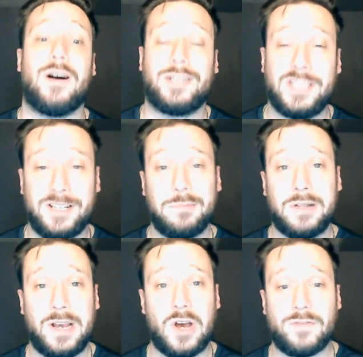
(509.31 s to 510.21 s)
much in the
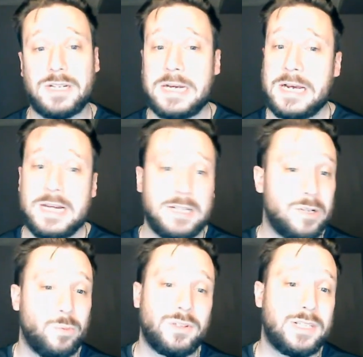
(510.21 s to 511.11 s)
playoffs,
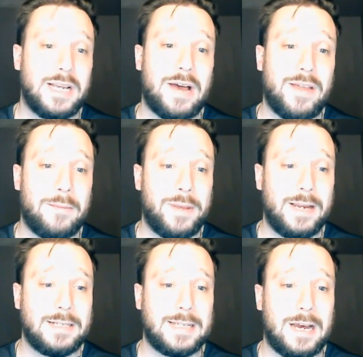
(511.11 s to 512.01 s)
so we'll see how that
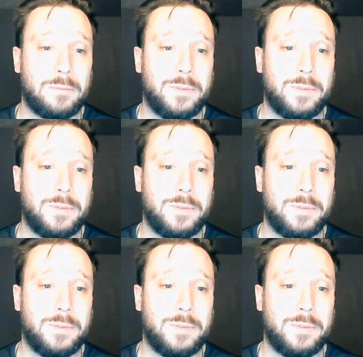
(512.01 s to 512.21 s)
pans out.